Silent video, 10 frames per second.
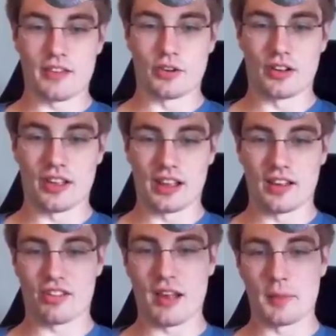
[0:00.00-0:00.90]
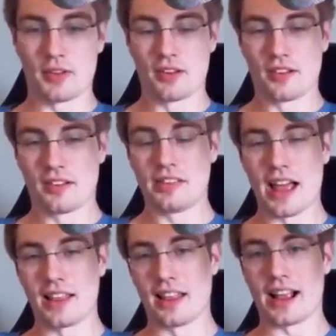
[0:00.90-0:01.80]
to, like, accept
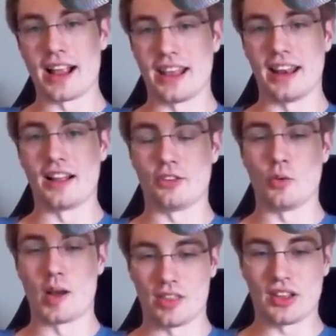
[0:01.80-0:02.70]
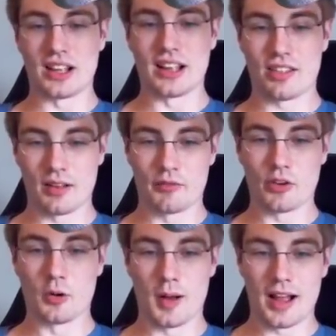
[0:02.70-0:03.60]
that, like, I cannot do anything against them
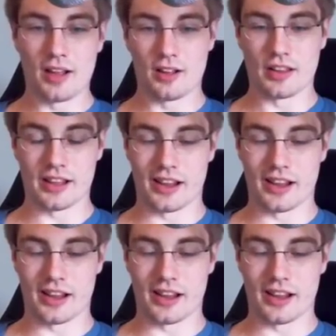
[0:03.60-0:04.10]
for a while, unlike